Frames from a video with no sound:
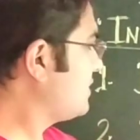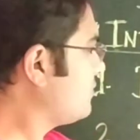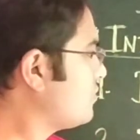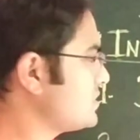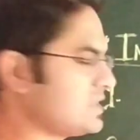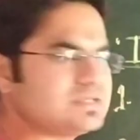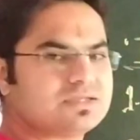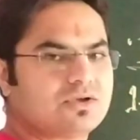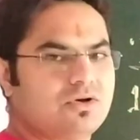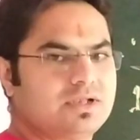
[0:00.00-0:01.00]

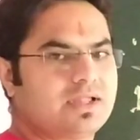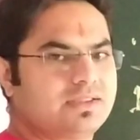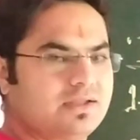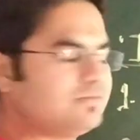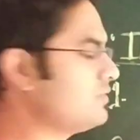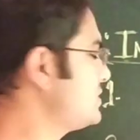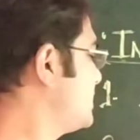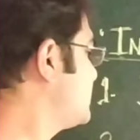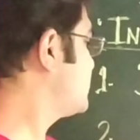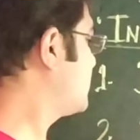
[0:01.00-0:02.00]
forces or London
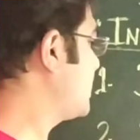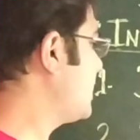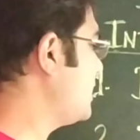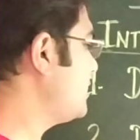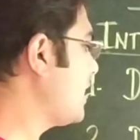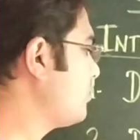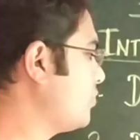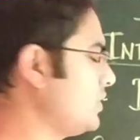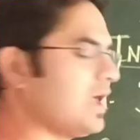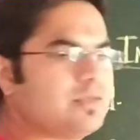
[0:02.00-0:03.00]
forces and
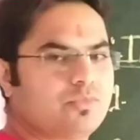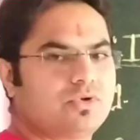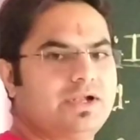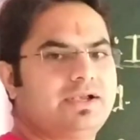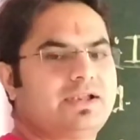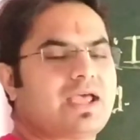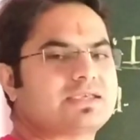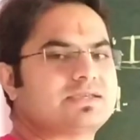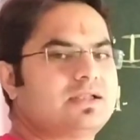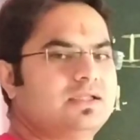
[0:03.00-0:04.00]
dipole-dipole
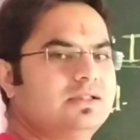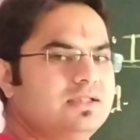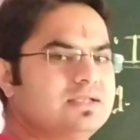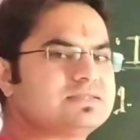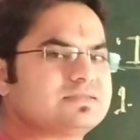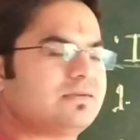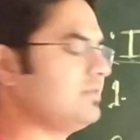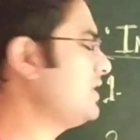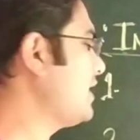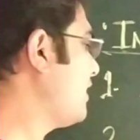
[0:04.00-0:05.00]
interaction. In this
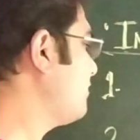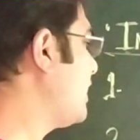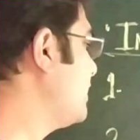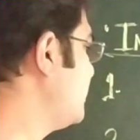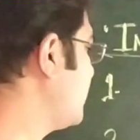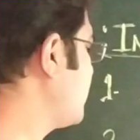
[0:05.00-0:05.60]
we have ionic